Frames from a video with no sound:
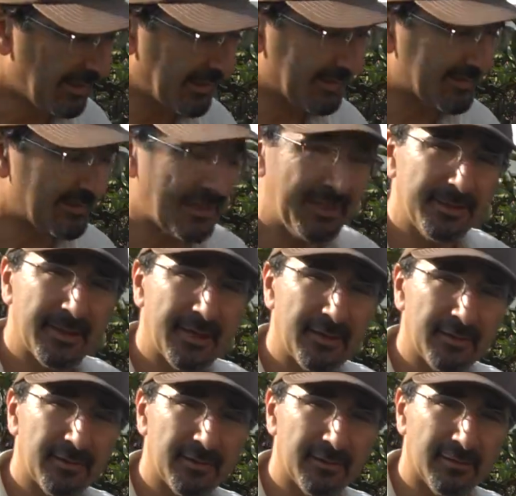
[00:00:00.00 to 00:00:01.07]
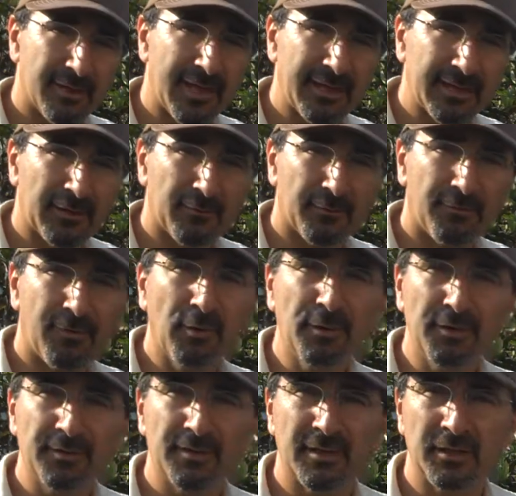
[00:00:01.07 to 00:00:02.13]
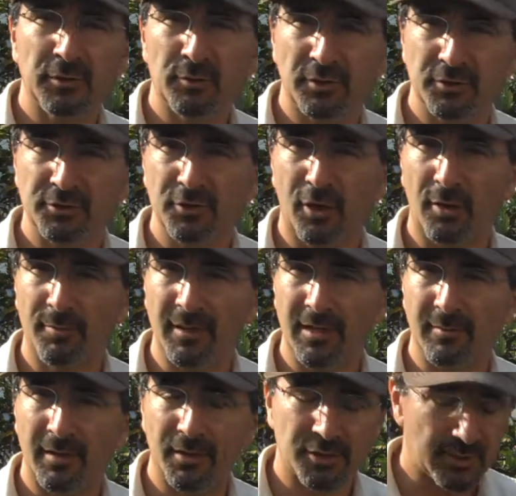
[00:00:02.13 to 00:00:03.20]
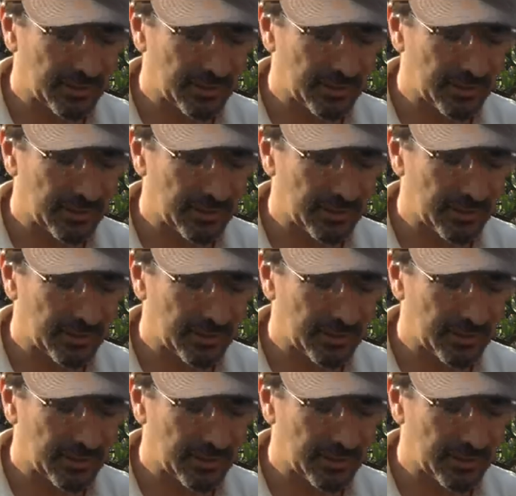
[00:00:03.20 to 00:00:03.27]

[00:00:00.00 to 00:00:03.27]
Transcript: is take that light and focus it into a sharp image.